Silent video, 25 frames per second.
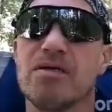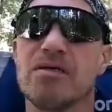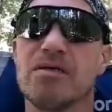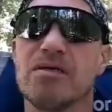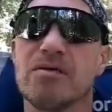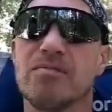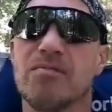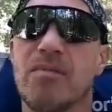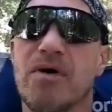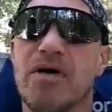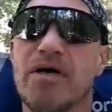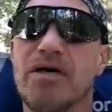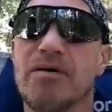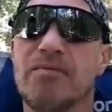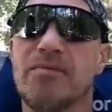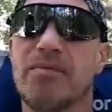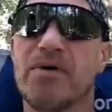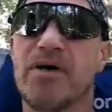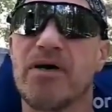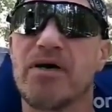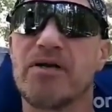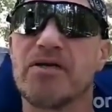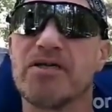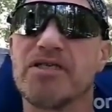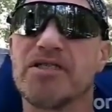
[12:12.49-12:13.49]
The mind,
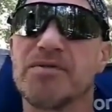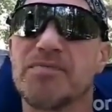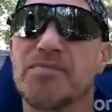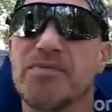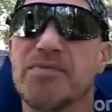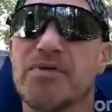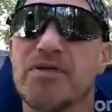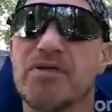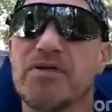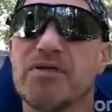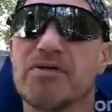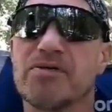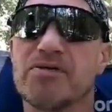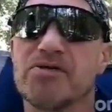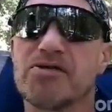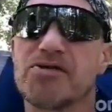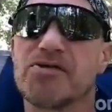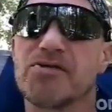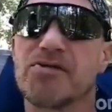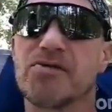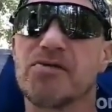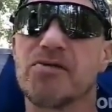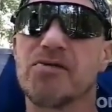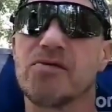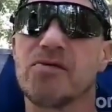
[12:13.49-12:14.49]
body, spirit, and
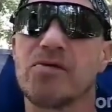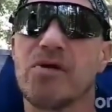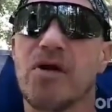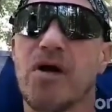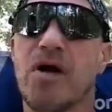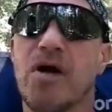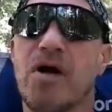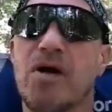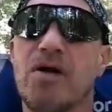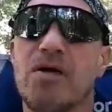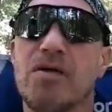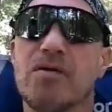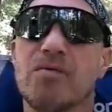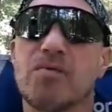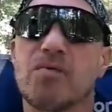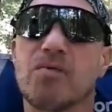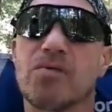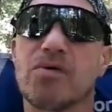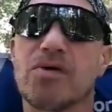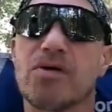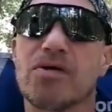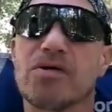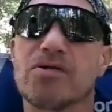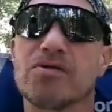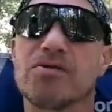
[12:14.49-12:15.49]
soul all
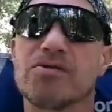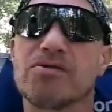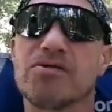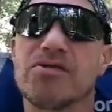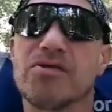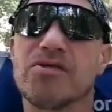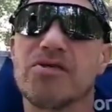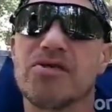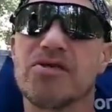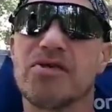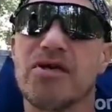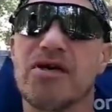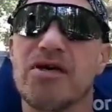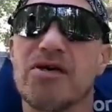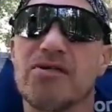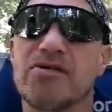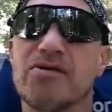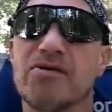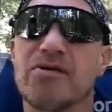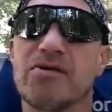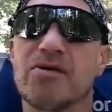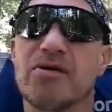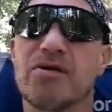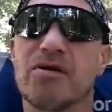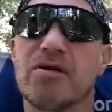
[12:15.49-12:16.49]
works
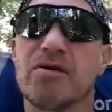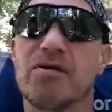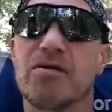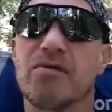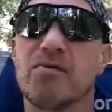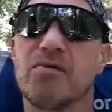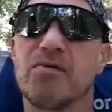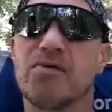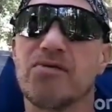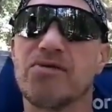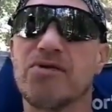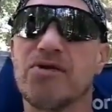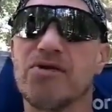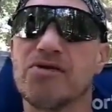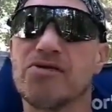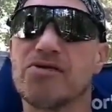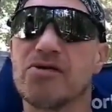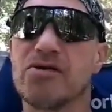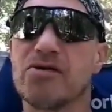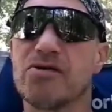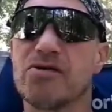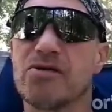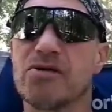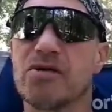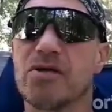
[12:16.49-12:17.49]
together with each
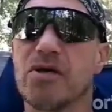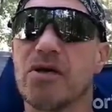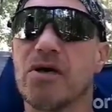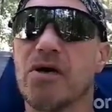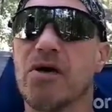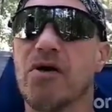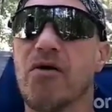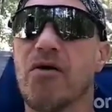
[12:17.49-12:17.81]
other.